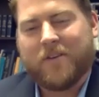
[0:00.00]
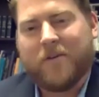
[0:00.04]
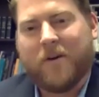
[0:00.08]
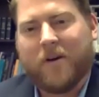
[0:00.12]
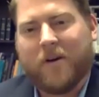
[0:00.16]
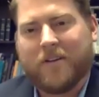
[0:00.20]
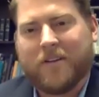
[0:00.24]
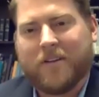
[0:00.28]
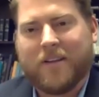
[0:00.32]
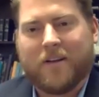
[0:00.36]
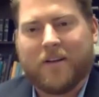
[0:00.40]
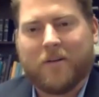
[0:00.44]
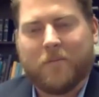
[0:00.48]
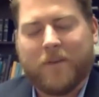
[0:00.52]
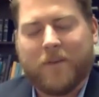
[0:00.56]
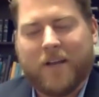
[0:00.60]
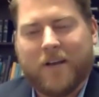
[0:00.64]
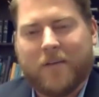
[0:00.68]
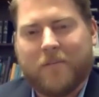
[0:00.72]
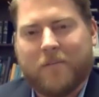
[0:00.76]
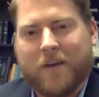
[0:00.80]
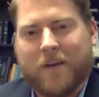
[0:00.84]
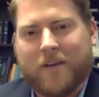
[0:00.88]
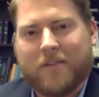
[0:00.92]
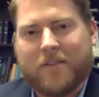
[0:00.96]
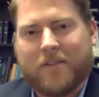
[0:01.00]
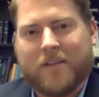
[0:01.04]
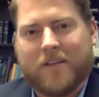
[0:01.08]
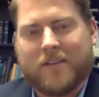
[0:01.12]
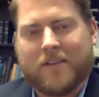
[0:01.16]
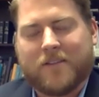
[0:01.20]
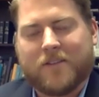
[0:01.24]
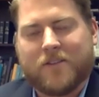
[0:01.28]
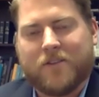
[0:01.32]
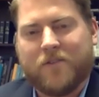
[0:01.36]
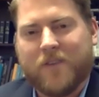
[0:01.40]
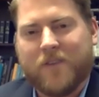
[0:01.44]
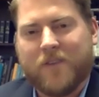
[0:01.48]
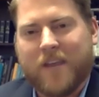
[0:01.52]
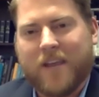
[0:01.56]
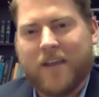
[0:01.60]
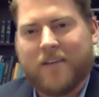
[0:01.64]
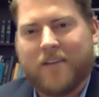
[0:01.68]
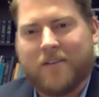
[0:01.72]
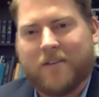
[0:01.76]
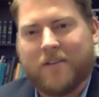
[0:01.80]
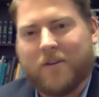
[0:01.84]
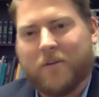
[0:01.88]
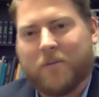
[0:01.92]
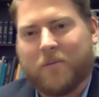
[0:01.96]
you all a little bit about this
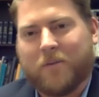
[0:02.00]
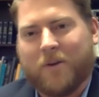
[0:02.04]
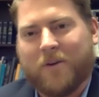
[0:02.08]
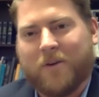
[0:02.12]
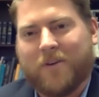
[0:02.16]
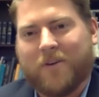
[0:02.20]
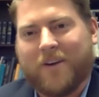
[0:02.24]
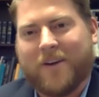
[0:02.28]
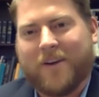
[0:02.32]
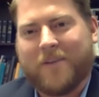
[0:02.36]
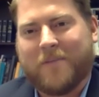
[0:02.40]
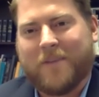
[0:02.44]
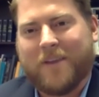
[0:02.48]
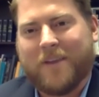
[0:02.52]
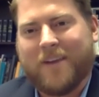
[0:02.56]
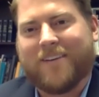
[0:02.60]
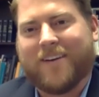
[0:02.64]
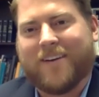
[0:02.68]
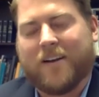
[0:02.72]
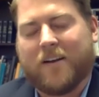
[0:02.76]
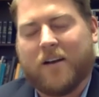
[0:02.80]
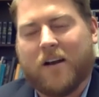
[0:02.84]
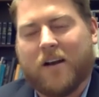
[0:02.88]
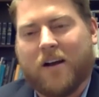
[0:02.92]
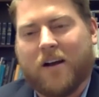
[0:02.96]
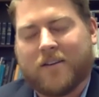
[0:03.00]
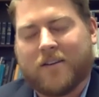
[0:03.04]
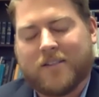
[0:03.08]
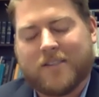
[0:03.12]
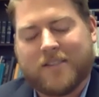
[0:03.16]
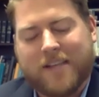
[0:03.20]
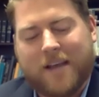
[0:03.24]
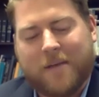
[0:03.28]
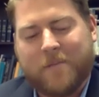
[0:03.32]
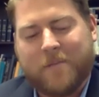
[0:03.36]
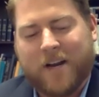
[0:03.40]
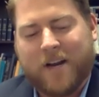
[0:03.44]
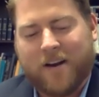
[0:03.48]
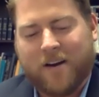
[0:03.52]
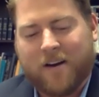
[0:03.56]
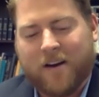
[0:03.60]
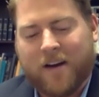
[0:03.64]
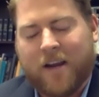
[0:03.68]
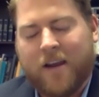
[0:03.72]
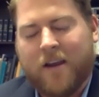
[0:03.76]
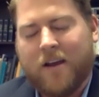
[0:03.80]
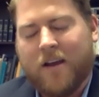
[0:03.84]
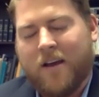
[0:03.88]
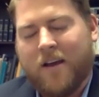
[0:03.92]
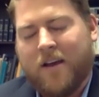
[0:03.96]
unique little program here at Knox
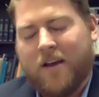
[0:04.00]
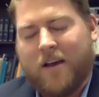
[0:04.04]
Seminary.